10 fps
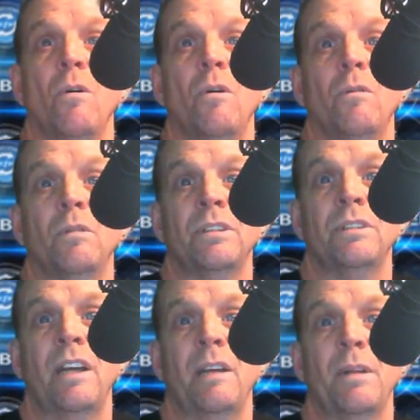what's his
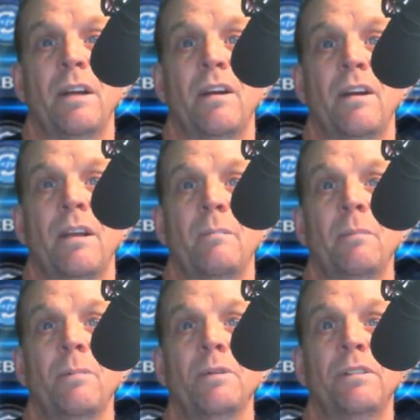name there? I can't
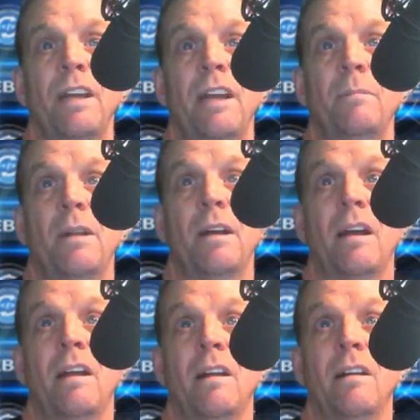remember his name now.
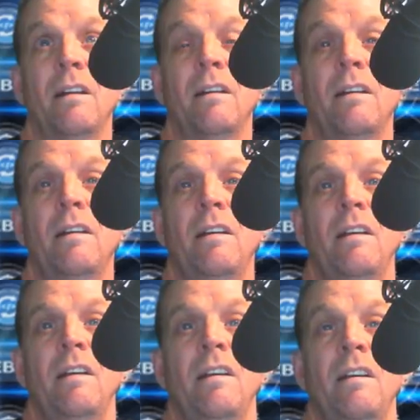
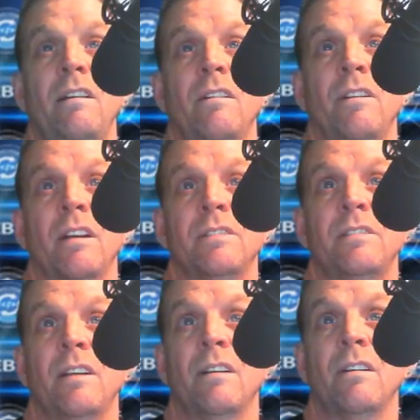You got
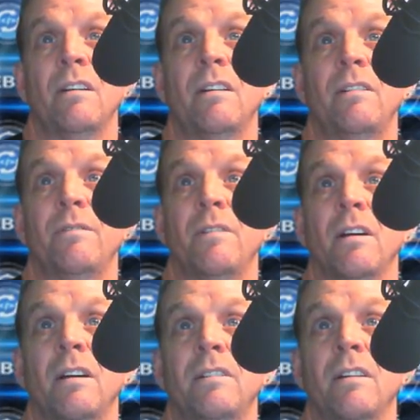Sarah, you
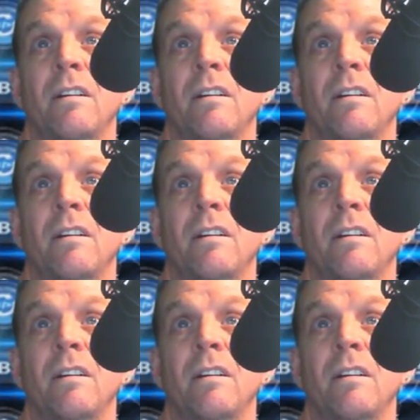got